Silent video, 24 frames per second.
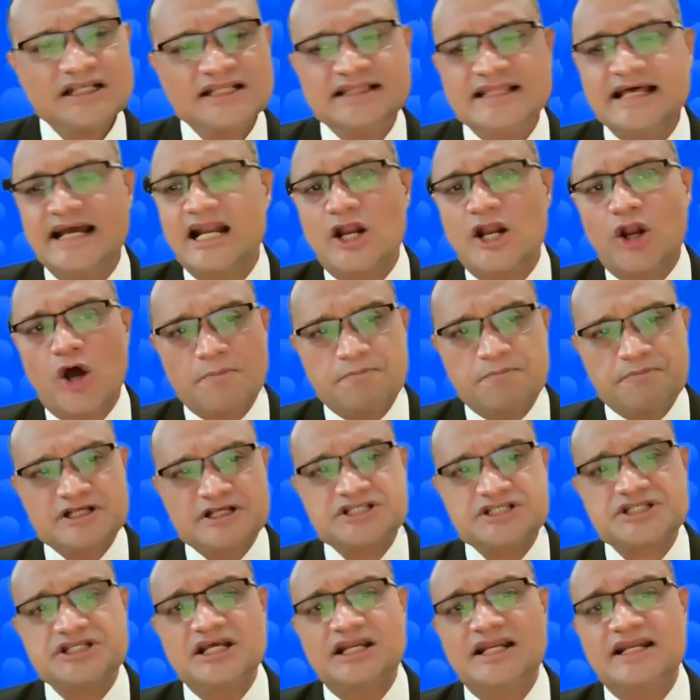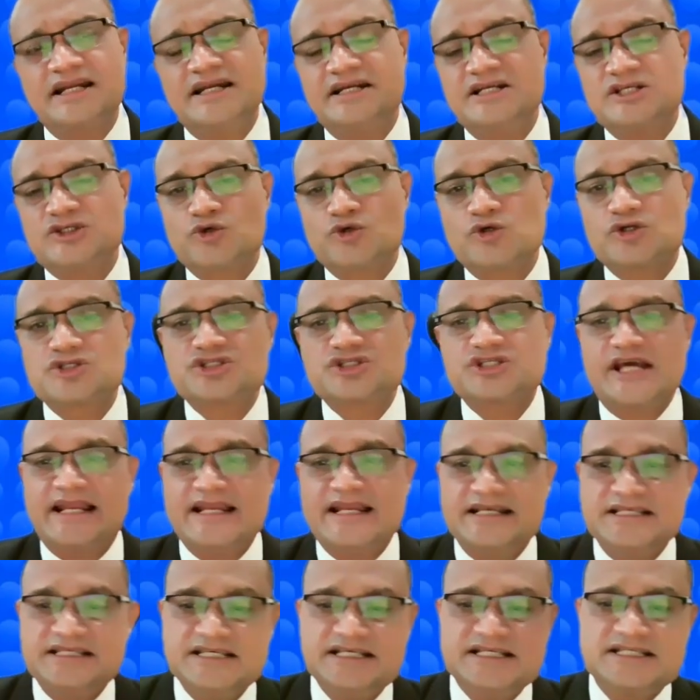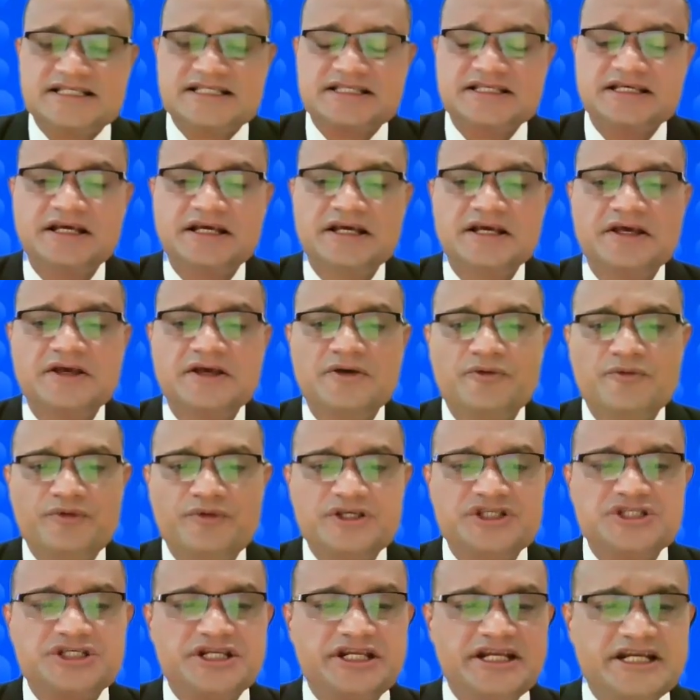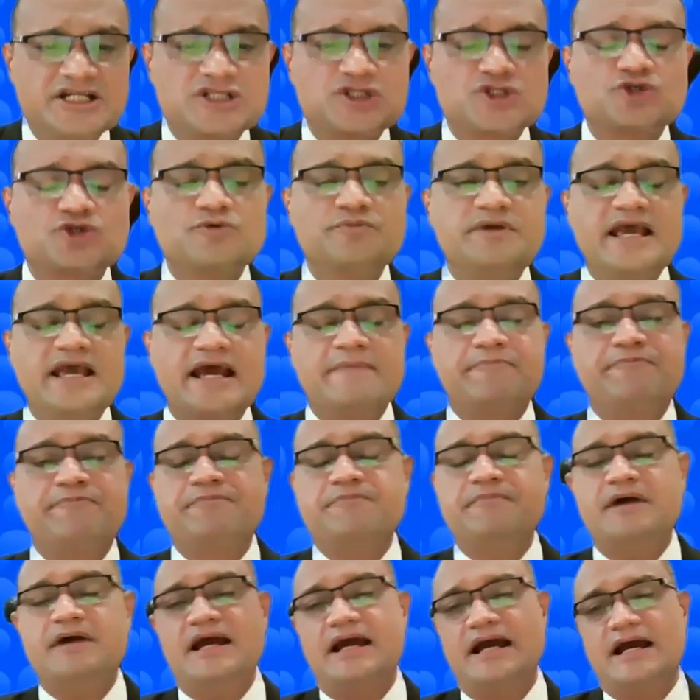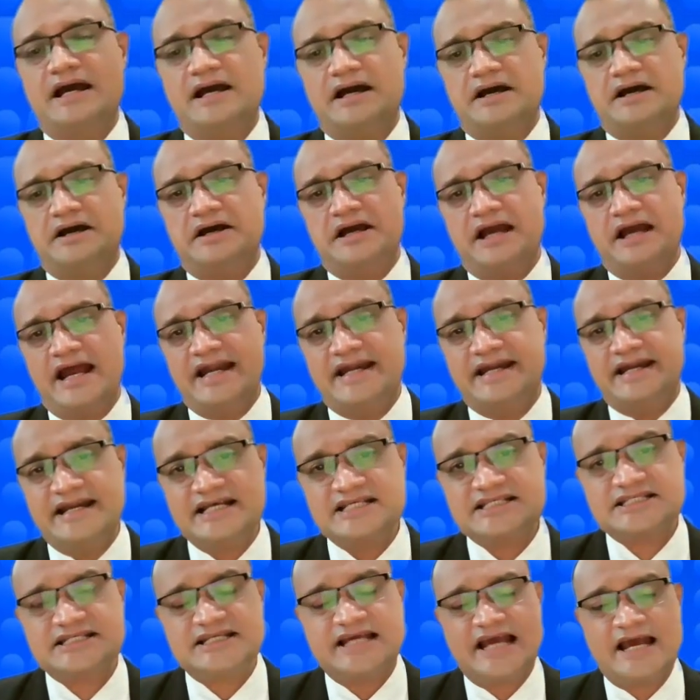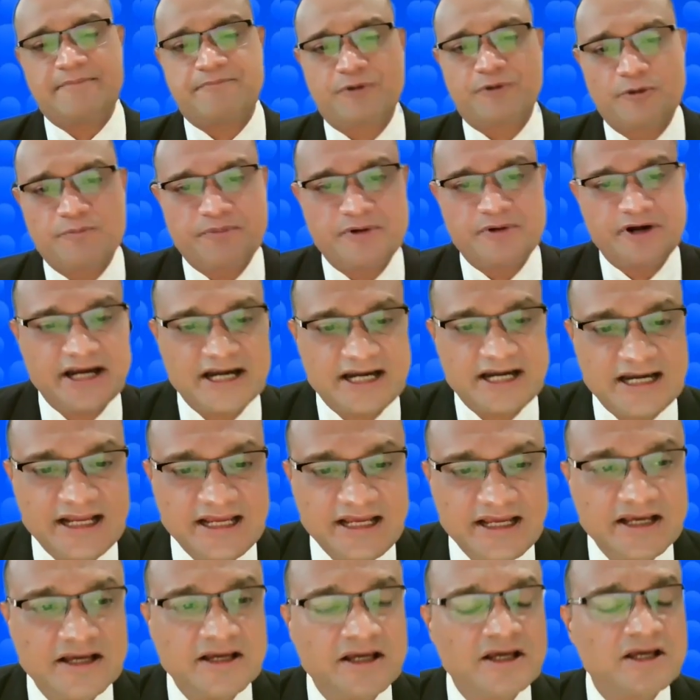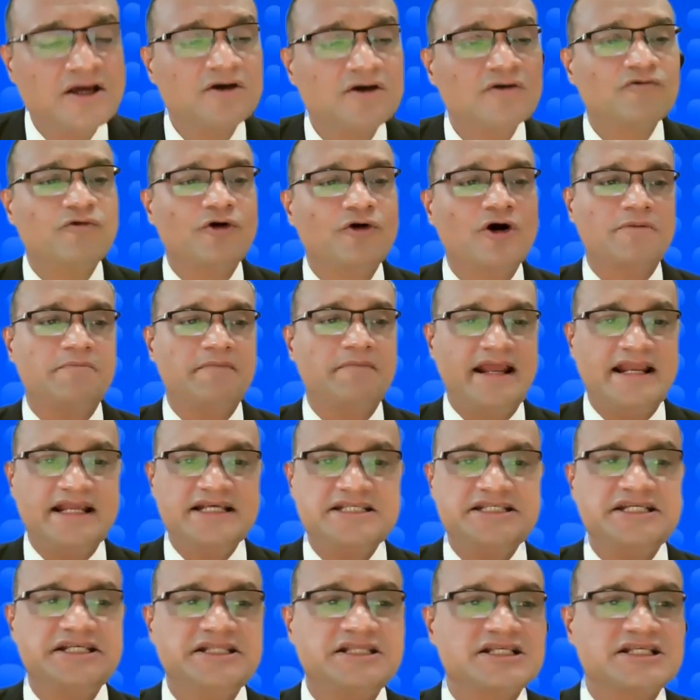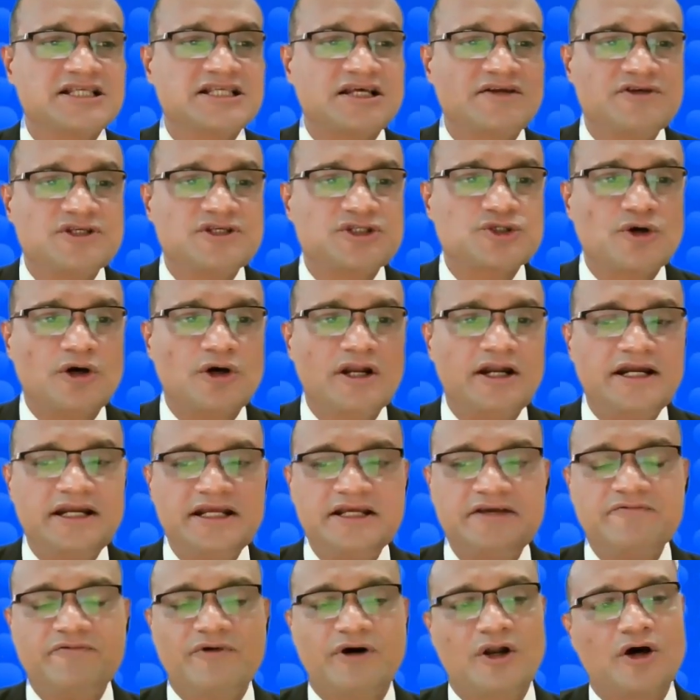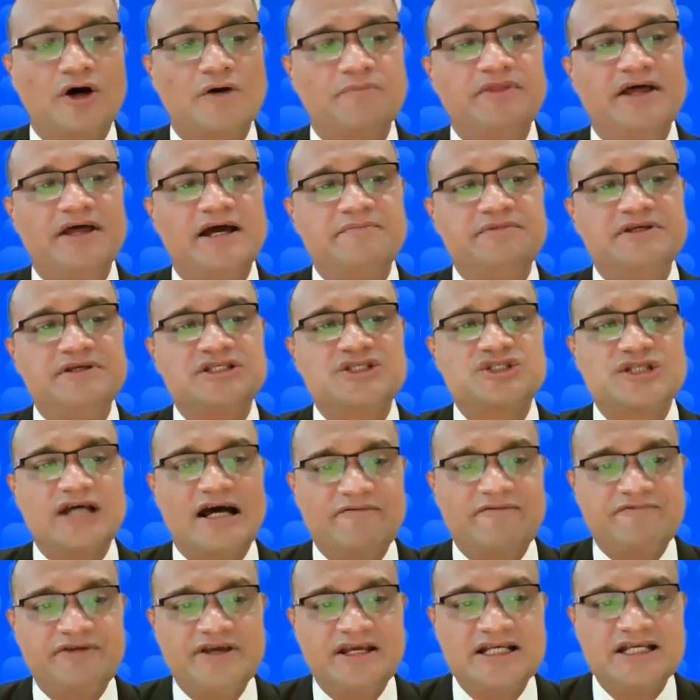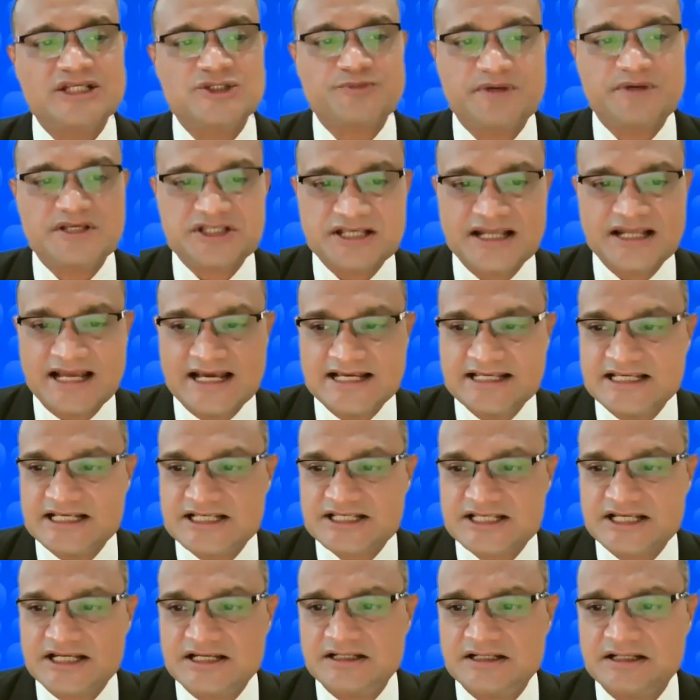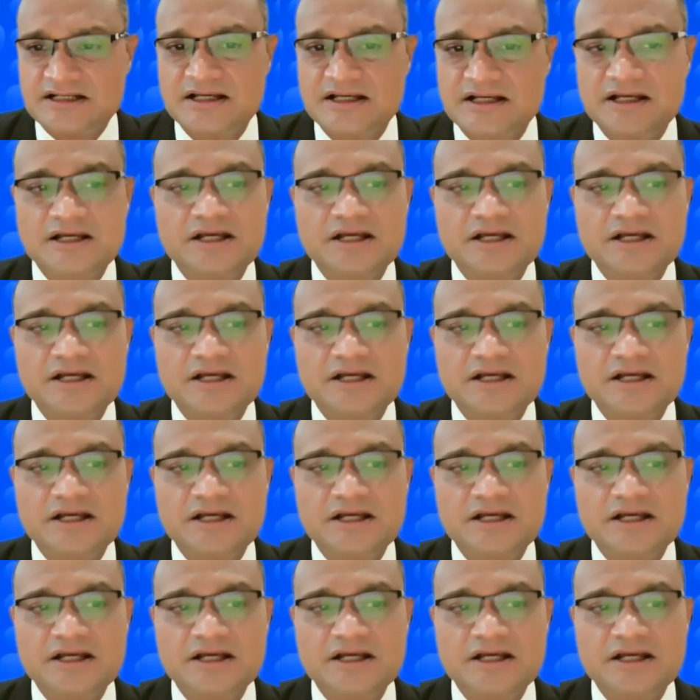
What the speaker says: There are operational and resource challenges which needs to be addressed appropriately for managing the service quality. One of them is staffing and specialization.